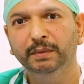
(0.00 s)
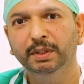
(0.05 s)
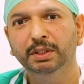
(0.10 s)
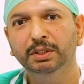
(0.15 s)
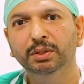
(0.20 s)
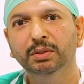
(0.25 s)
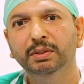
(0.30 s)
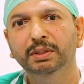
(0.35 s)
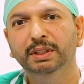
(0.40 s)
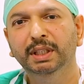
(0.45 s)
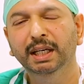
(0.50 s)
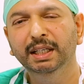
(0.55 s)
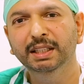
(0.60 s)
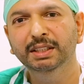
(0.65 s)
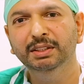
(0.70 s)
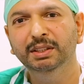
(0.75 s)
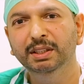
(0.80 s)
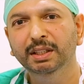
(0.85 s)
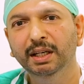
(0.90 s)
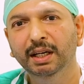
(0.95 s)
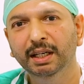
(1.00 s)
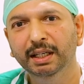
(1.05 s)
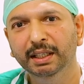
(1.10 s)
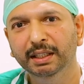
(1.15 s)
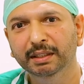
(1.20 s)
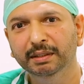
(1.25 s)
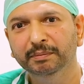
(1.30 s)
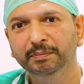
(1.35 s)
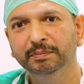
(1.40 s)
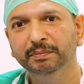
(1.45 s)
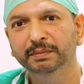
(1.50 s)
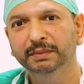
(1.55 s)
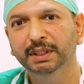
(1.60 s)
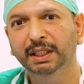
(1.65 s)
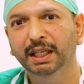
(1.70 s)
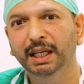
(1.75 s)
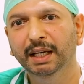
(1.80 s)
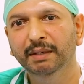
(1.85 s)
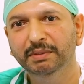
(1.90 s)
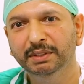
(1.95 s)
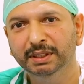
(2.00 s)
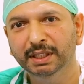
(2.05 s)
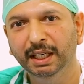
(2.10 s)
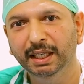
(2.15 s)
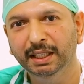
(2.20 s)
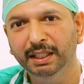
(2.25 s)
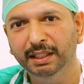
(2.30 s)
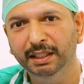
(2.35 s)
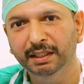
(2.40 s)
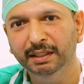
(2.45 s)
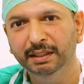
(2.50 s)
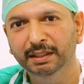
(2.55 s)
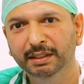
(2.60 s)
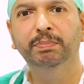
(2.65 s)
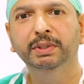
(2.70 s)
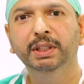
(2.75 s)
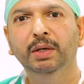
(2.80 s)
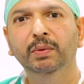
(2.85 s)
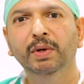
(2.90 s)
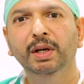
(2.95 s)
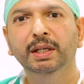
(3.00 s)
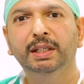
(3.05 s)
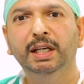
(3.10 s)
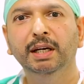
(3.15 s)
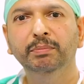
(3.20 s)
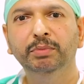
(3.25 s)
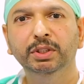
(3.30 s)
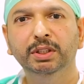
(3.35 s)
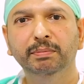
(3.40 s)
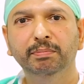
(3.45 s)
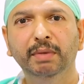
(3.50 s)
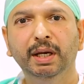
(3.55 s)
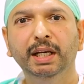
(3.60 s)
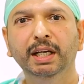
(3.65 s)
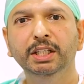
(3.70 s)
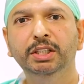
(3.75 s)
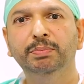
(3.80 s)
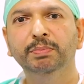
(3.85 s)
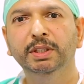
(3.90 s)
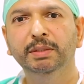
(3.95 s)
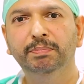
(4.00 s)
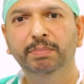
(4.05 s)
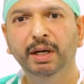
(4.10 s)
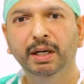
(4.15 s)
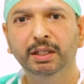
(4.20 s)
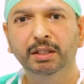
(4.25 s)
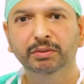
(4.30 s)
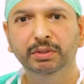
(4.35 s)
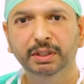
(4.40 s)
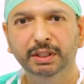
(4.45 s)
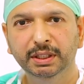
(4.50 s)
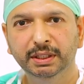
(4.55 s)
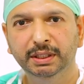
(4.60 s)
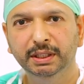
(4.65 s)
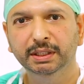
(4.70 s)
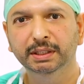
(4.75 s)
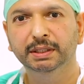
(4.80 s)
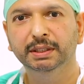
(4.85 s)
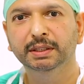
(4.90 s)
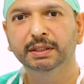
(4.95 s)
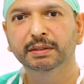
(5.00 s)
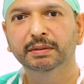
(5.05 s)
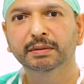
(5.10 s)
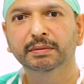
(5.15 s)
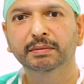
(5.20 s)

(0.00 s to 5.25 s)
So that is regarding the life cycle. Now I'll come to the management part of the disease.